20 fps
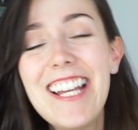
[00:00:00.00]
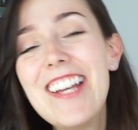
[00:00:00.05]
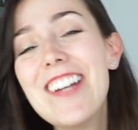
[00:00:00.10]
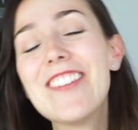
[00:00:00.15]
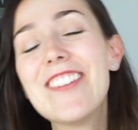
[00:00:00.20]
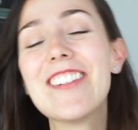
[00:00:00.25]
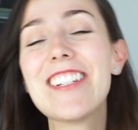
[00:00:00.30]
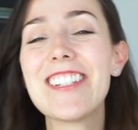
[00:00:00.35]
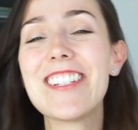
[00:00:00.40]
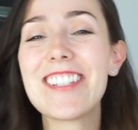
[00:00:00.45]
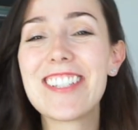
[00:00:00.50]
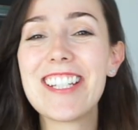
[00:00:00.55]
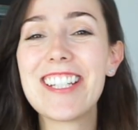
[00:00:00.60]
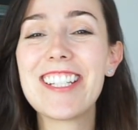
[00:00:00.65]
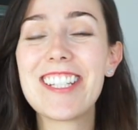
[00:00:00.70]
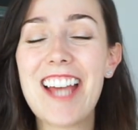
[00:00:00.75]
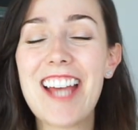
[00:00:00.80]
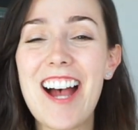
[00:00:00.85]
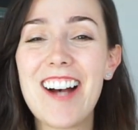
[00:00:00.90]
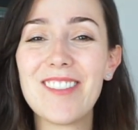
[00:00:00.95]
When you sit
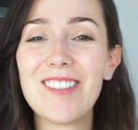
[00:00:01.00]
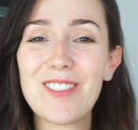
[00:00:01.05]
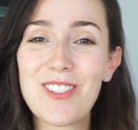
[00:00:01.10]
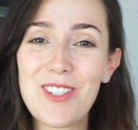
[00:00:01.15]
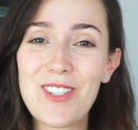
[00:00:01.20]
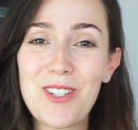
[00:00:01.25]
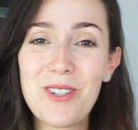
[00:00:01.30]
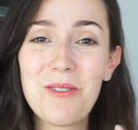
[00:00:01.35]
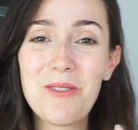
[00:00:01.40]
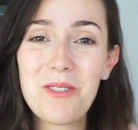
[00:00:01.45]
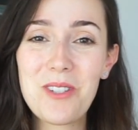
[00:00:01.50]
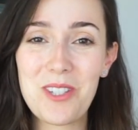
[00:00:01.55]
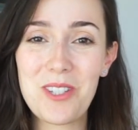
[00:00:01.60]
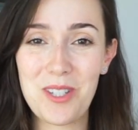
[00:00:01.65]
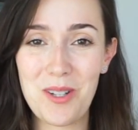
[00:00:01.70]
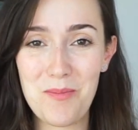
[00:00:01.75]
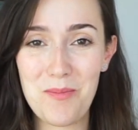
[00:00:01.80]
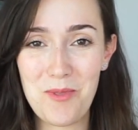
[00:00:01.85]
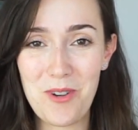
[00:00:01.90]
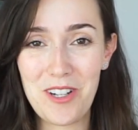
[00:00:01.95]
down to talk to
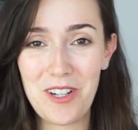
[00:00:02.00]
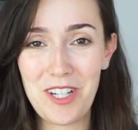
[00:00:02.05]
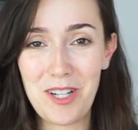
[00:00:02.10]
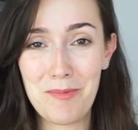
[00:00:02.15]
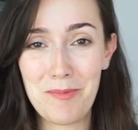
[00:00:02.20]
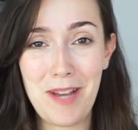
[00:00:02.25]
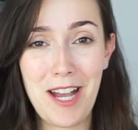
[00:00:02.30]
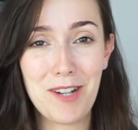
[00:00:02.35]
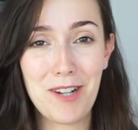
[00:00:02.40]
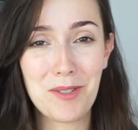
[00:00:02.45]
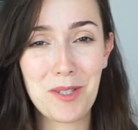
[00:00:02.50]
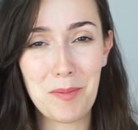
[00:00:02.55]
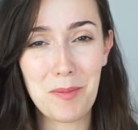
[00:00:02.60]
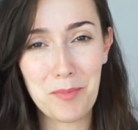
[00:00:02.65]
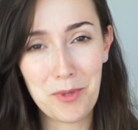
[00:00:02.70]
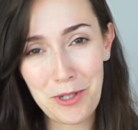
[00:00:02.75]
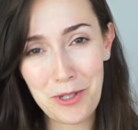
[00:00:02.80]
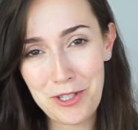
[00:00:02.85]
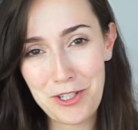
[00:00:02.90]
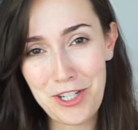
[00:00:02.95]
someone about a
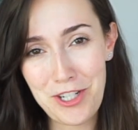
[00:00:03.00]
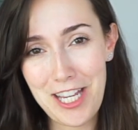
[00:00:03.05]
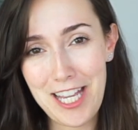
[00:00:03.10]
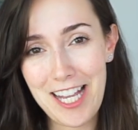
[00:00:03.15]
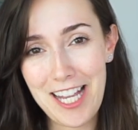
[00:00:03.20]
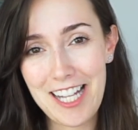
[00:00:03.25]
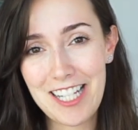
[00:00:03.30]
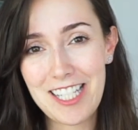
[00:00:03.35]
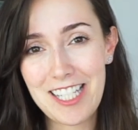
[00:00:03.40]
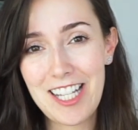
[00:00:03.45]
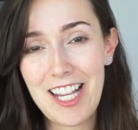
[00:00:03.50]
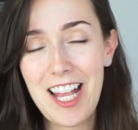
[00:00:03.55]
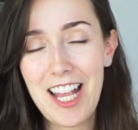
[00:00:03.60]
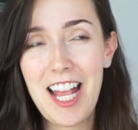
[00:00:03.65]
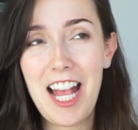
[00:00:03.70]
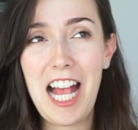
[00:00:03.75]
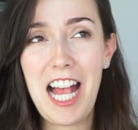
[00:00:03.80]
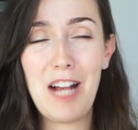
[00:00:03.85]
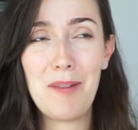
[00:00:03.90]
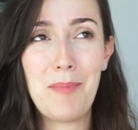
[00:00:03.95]
project
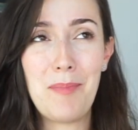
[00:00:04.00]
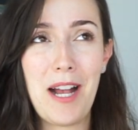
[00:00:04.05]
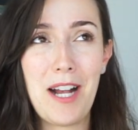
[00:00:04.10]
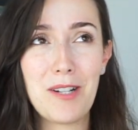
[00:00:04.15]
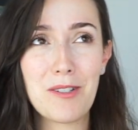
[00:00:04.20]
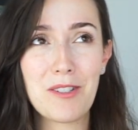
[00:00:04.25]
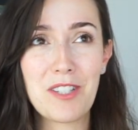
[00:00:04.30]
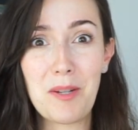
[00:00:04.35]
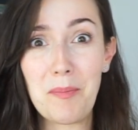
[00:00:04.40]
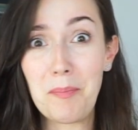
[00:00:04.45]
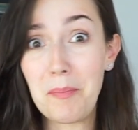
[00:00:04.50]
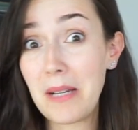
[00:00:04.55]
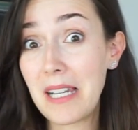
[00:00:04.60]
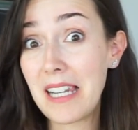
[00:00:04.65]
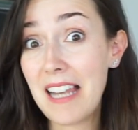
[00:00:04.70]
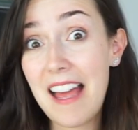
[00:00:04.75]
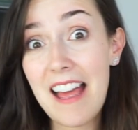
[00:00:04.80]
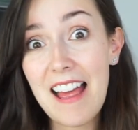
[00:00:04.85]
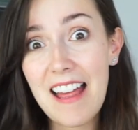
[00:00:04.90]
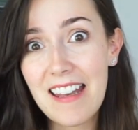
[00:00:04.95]
about a
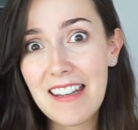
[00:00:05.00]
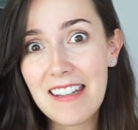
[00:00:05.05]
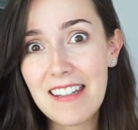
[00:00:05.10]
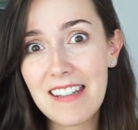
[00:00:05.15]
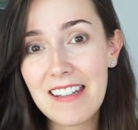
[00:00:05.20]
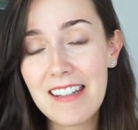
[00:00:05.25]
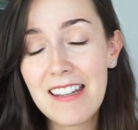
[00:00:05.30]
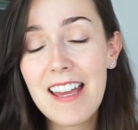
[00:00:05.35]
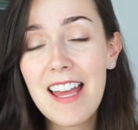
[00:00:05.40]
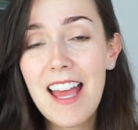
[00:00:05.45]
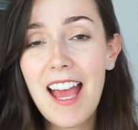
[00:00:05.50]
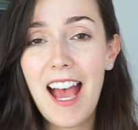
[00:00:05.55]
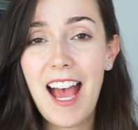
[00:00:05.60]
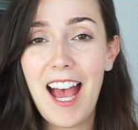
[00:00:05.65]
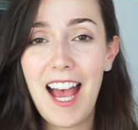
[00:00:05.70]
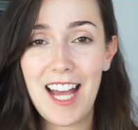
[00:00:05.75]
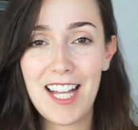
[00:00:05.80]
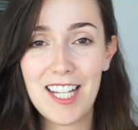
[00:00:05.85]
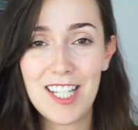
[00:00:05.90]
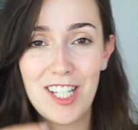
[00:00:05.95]
plan,
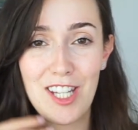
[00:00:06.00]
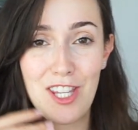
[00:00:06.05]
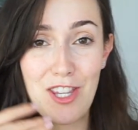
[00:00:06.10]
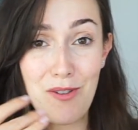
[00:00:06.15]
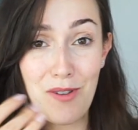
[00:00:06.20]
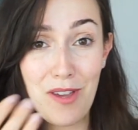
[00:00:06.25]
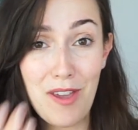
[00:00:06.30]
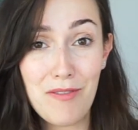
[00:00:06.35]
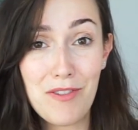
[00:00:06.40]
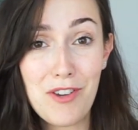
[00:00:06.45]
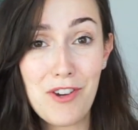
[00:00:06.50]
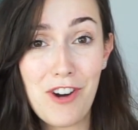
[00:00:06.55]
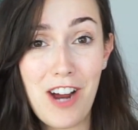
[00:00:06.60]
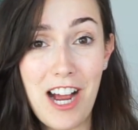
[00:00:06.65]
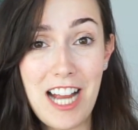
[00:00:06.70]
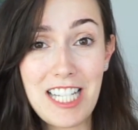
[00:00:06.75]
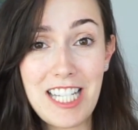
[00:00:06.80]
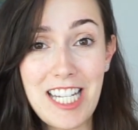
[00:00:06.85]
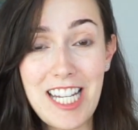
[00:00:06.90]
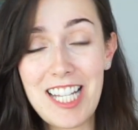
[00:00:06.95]
and you give your
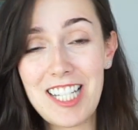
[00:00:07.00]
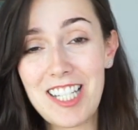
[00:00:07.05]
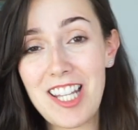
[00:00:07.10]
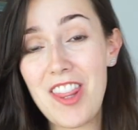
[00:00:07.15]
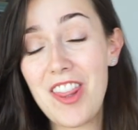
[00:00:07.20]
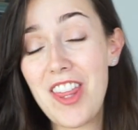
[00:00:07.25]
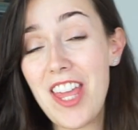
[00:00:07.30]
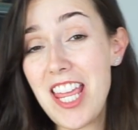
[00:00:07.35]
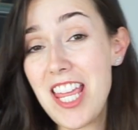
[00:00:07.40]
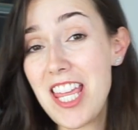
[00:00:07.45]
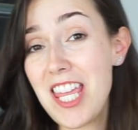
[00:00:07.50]
ideas and they